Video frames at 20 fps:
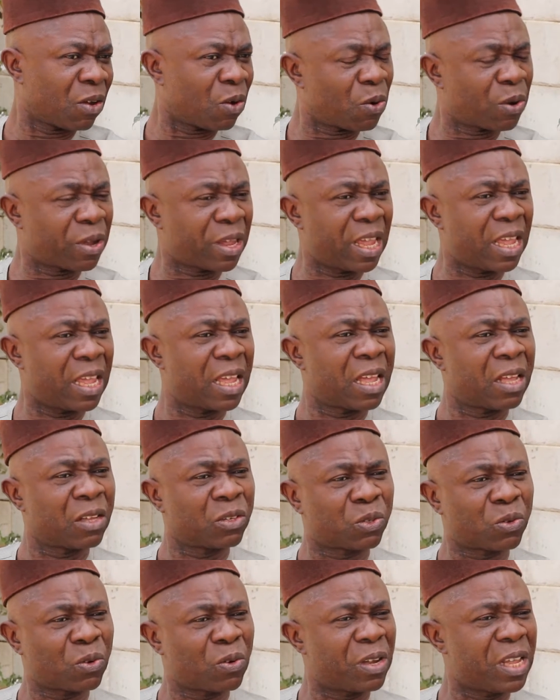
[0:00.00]
Okay?
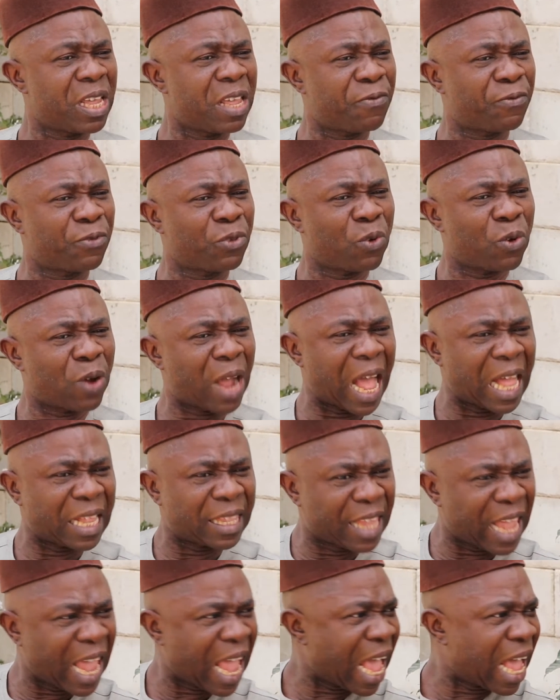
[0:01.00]
So if you are
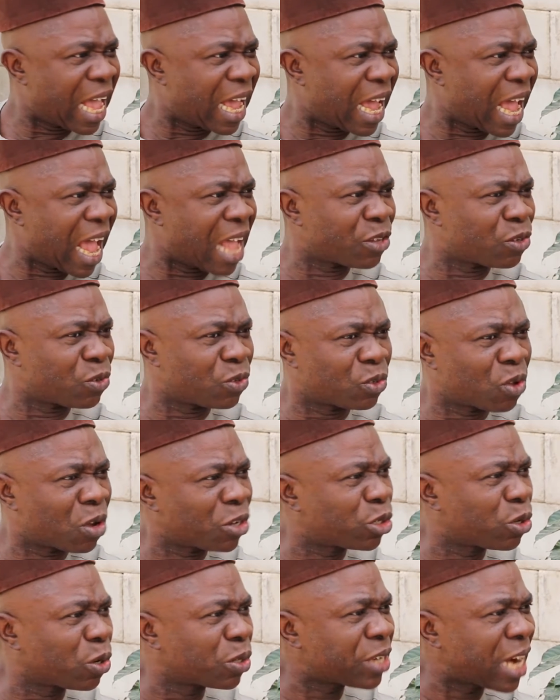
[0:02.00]
there and you don't
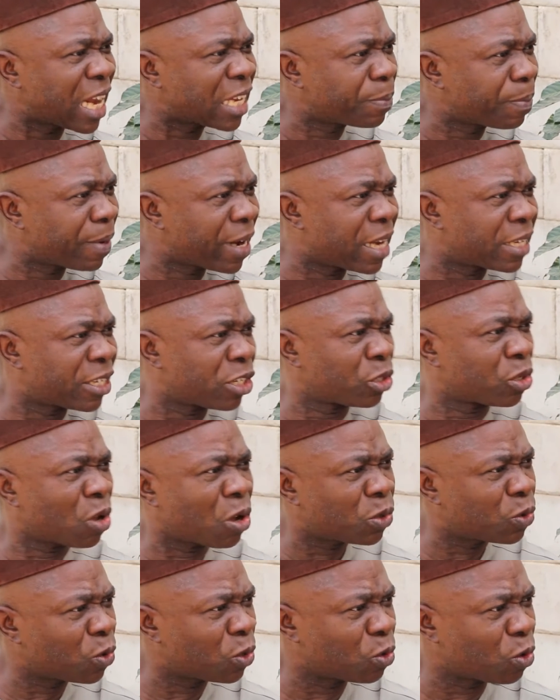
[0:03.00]
show transparency, you
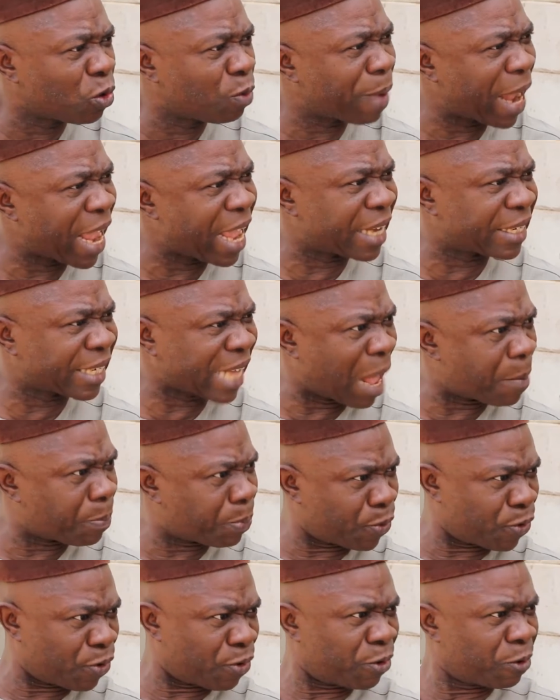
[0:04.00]
don't rule by
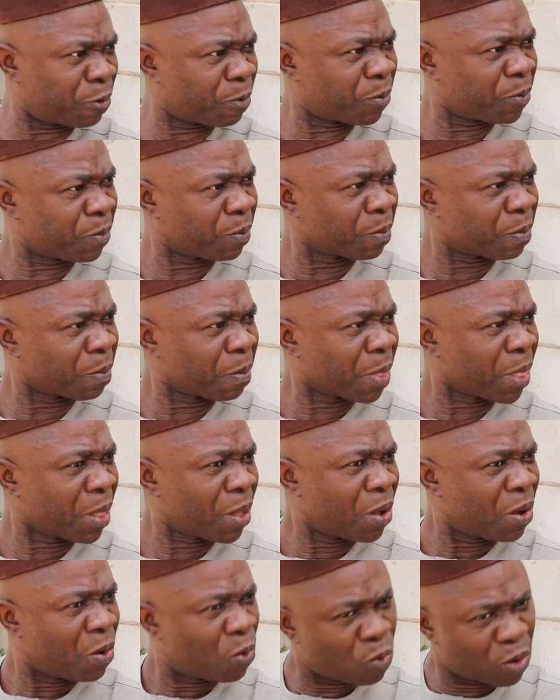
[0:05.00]
example,
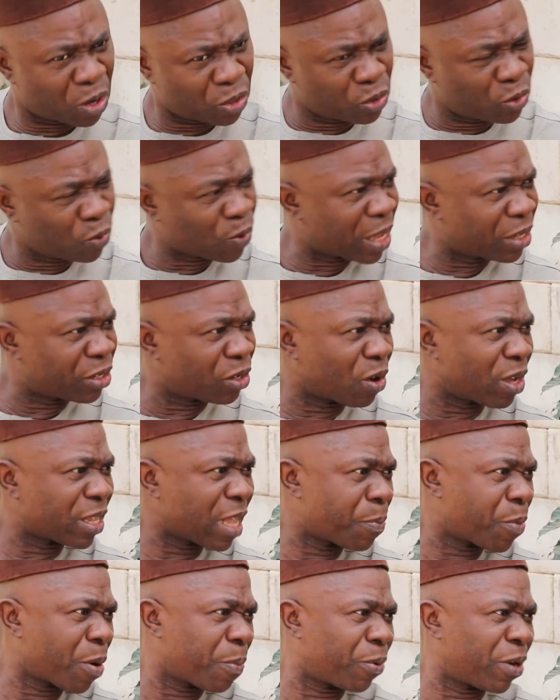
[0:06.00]
what do you want the
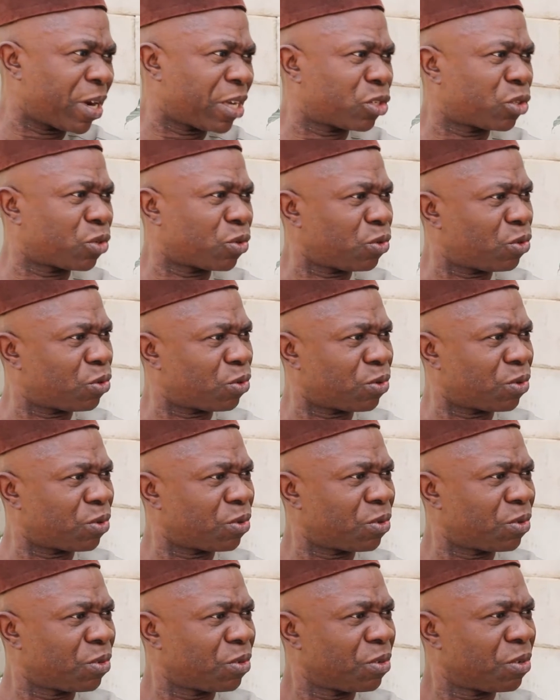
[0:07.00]
other populace to do?
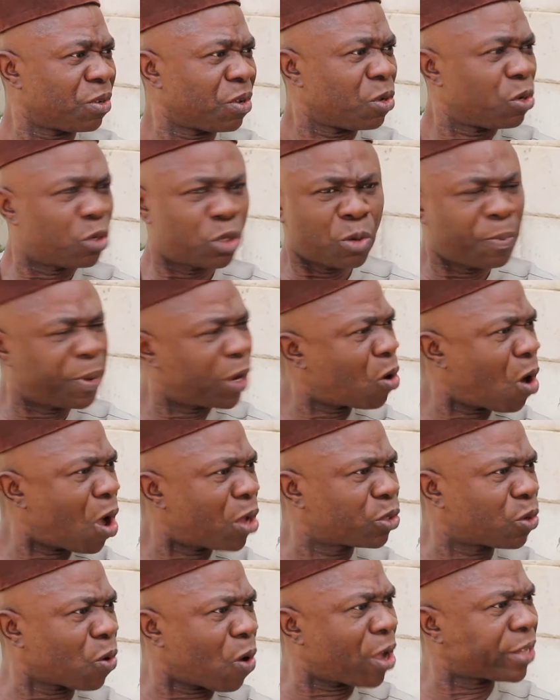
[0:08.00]
You should be
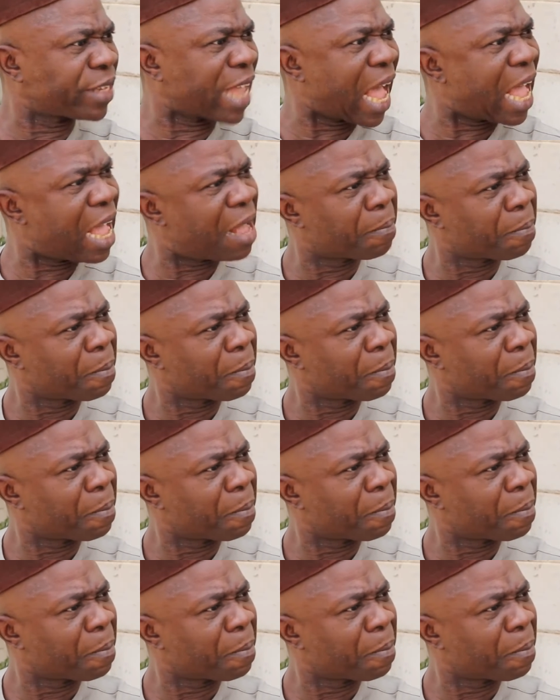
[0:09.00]
called to order.